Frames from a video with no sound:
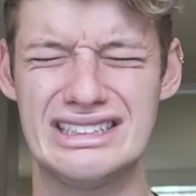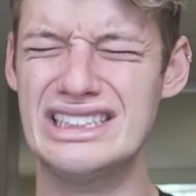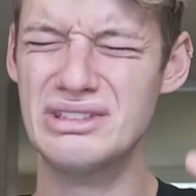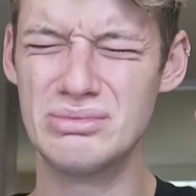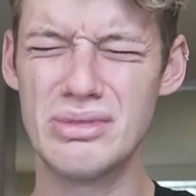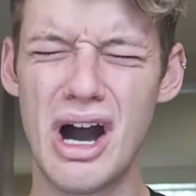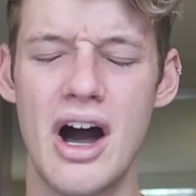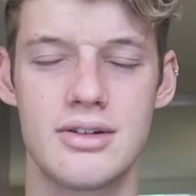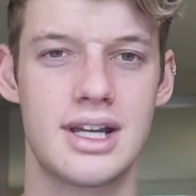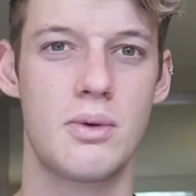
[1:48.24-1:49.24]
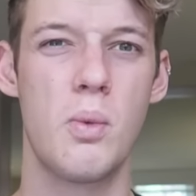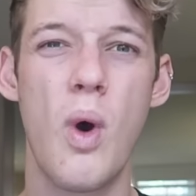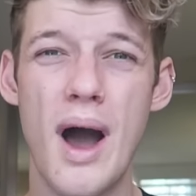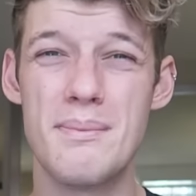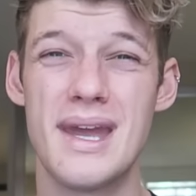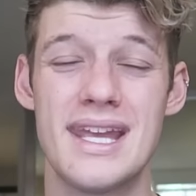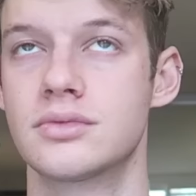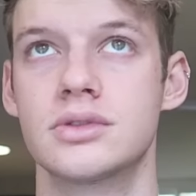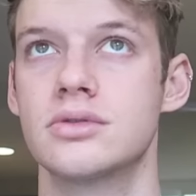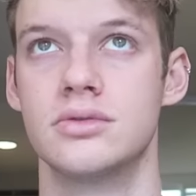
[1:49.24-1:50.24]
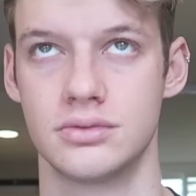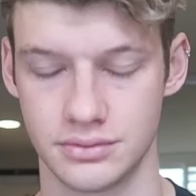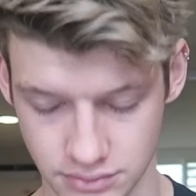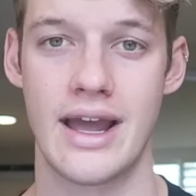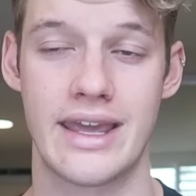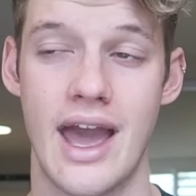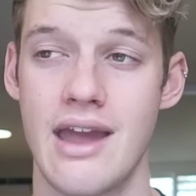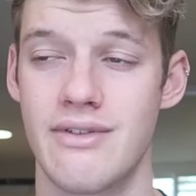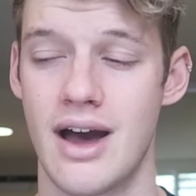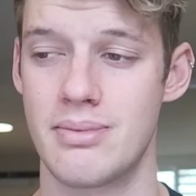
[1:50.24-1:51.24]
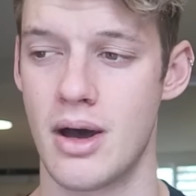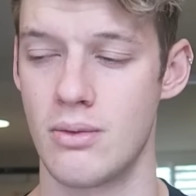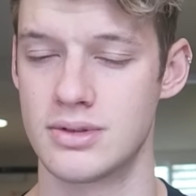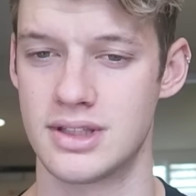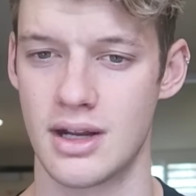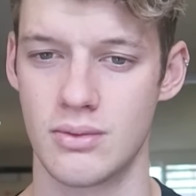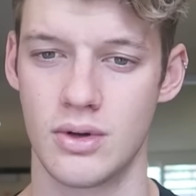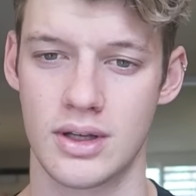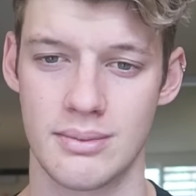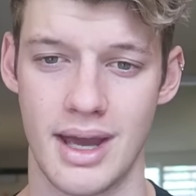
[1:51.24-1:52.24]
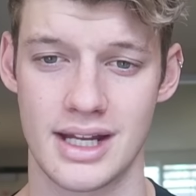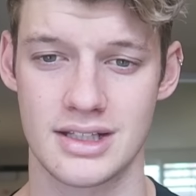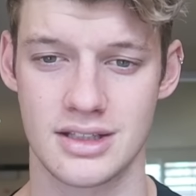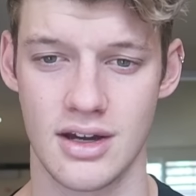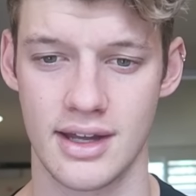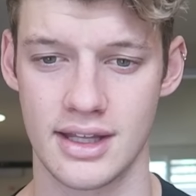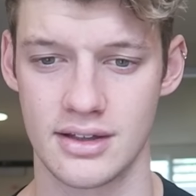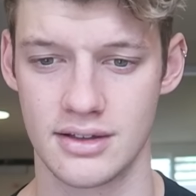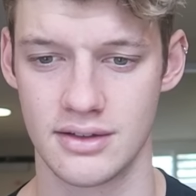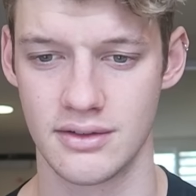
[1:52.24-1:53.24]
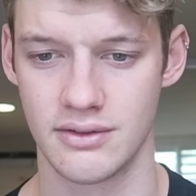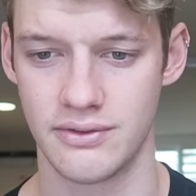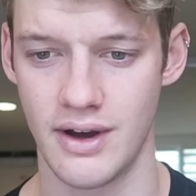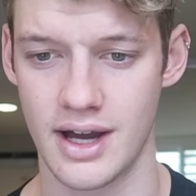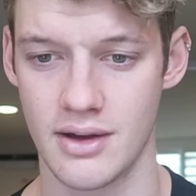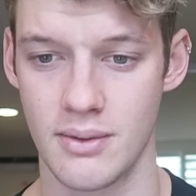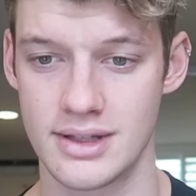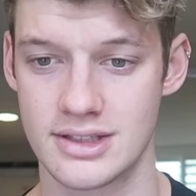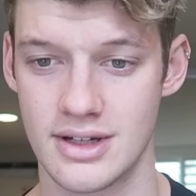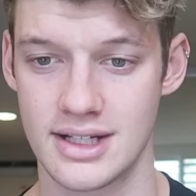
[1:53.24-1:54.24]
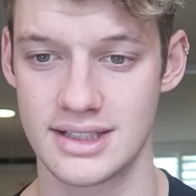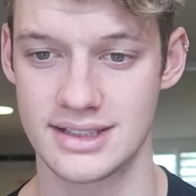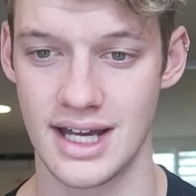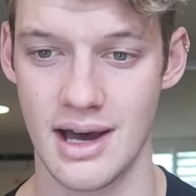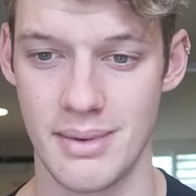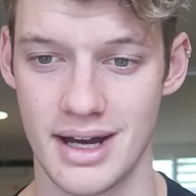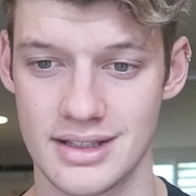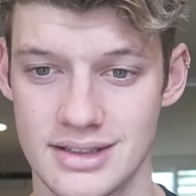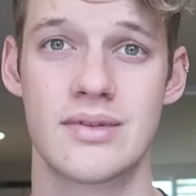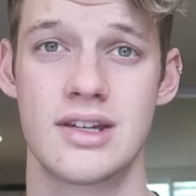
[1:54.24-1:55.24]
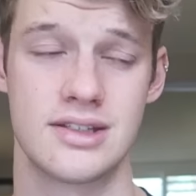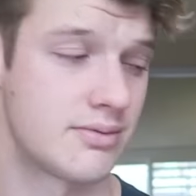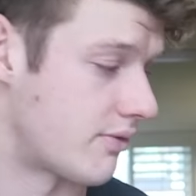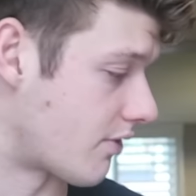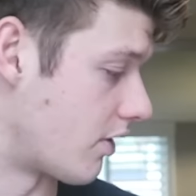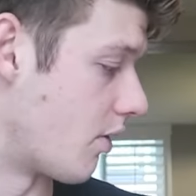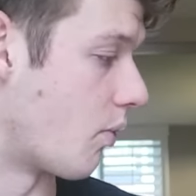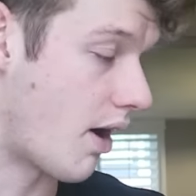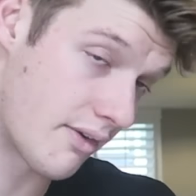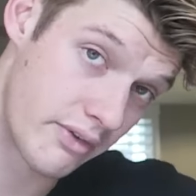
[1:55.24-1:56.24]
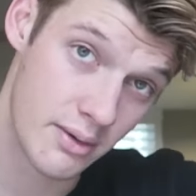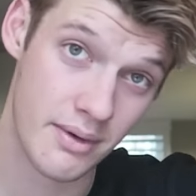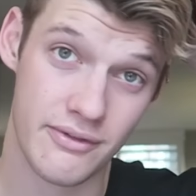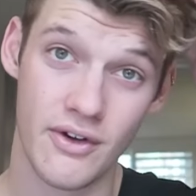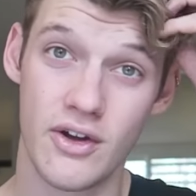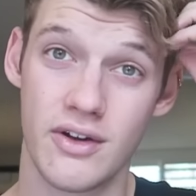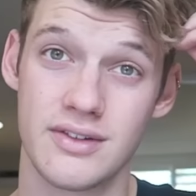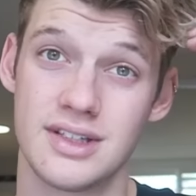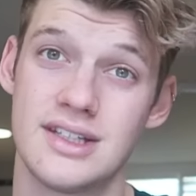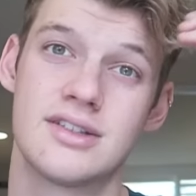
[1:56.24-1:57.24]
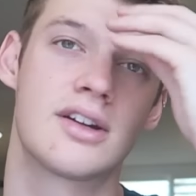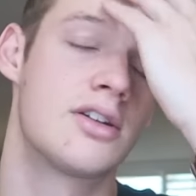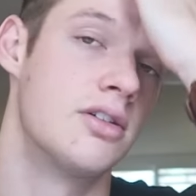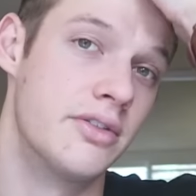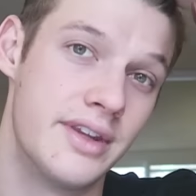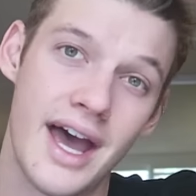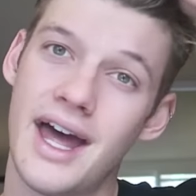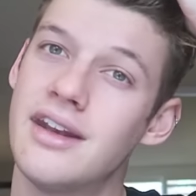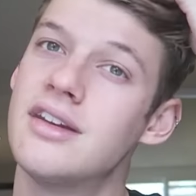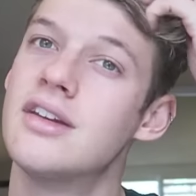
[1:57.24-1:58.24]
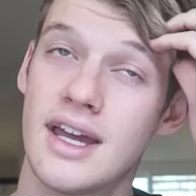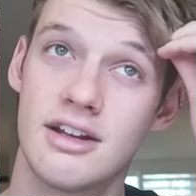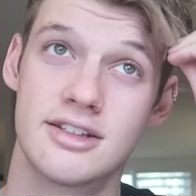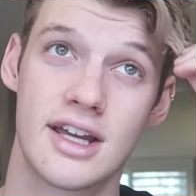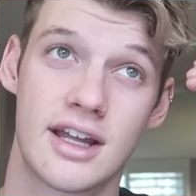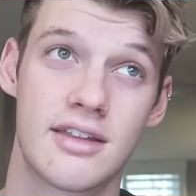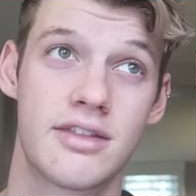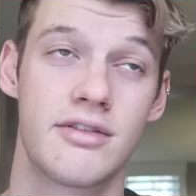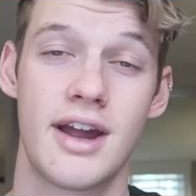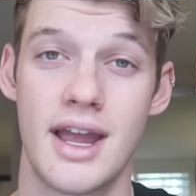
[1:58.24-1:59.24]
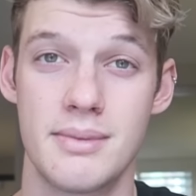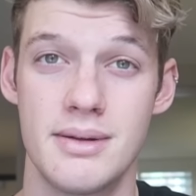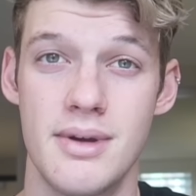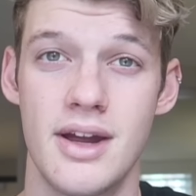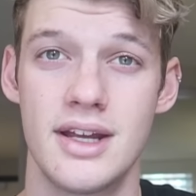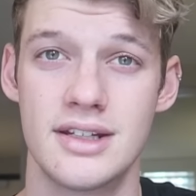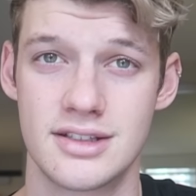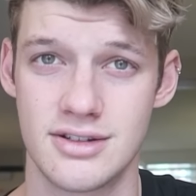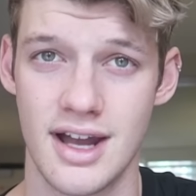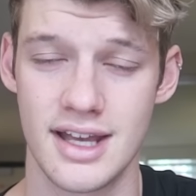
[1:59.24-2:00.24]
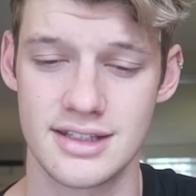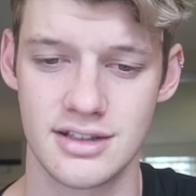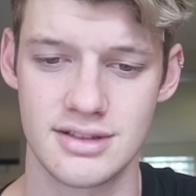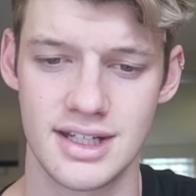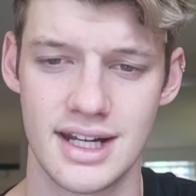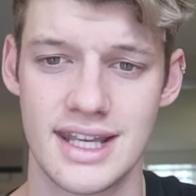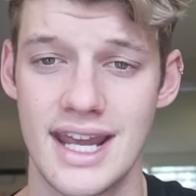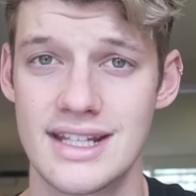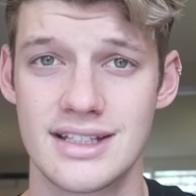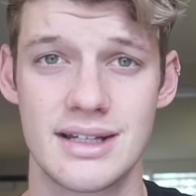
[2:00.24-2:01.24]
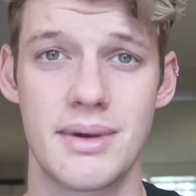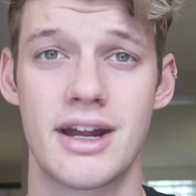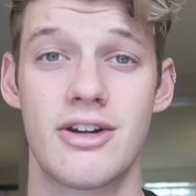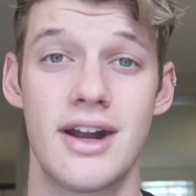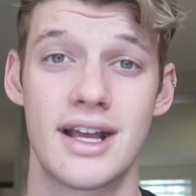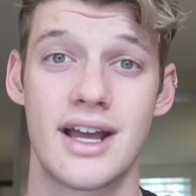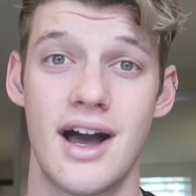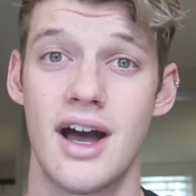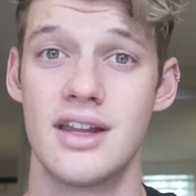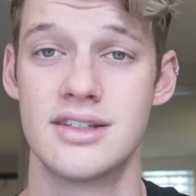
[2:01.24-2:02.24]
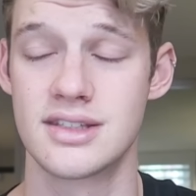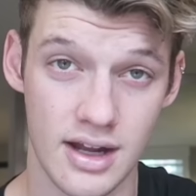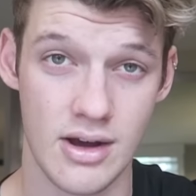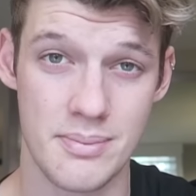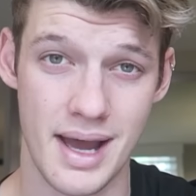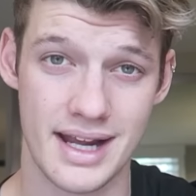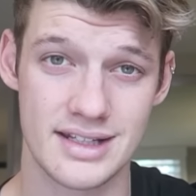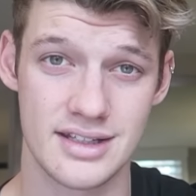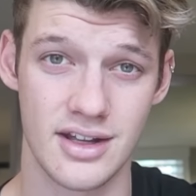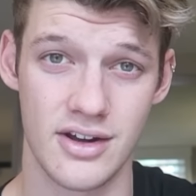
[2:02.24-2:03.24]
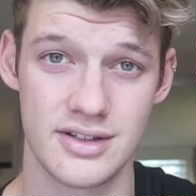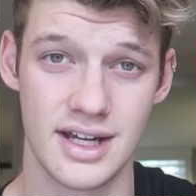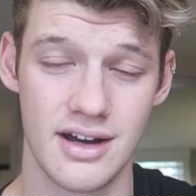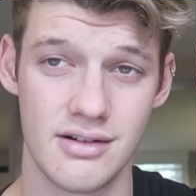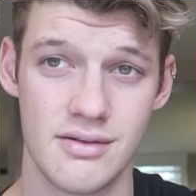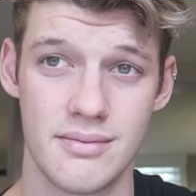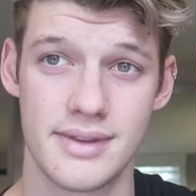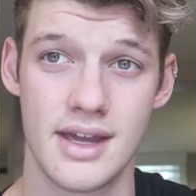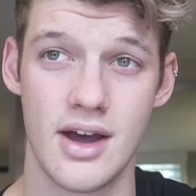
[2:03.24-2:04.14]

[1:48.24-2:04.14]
what? I was like, why me? I gave up, I started walking back just going, fuck. Went straight to Starbucks, because we've got no Wi-Fi on my phone obviously, so I called Dad, and it was like 3 a.m. in Australia, so he started cancelling my credit cards. I got back into the hotel,